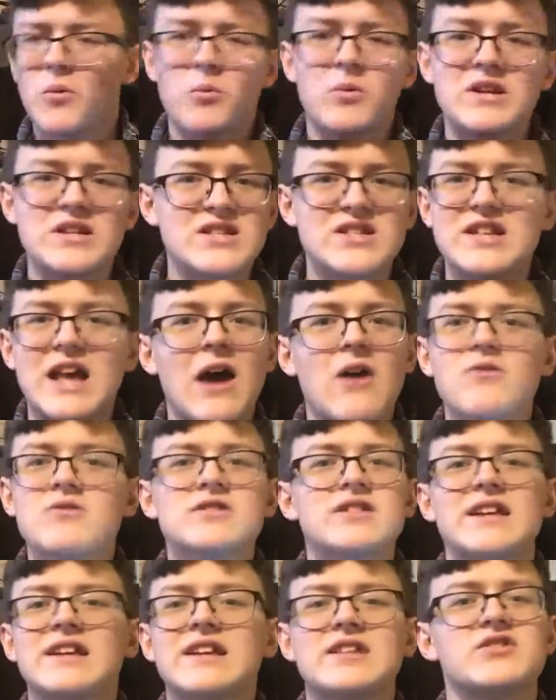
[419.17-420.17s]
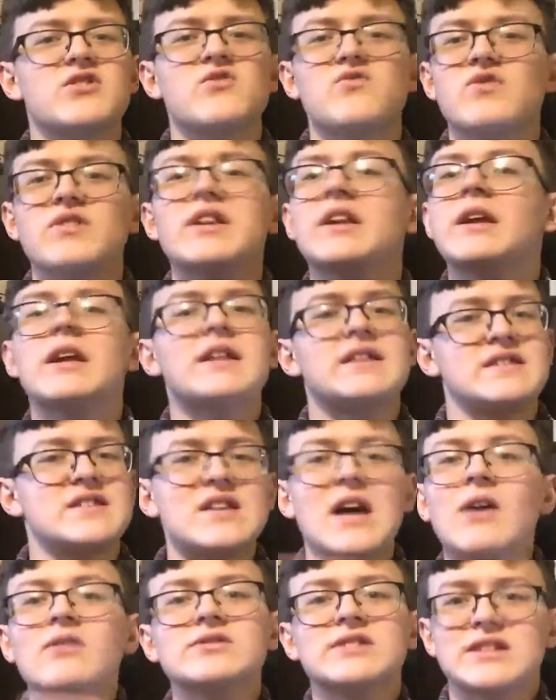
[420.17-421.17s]
Which sounds like it
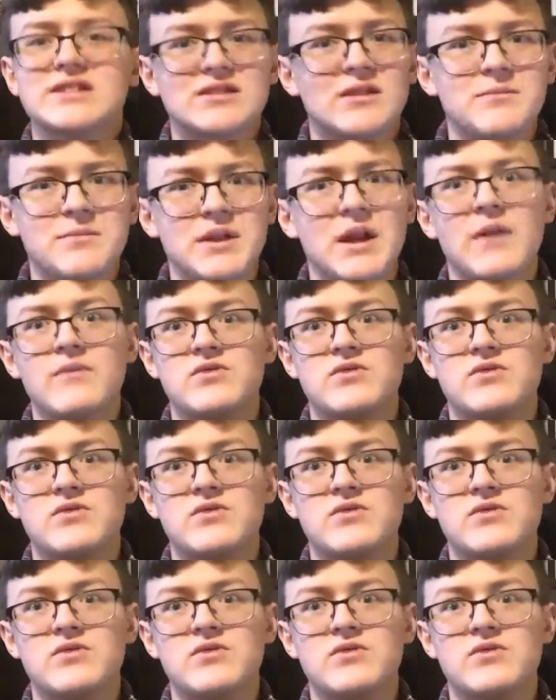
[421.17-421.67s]
sounds like something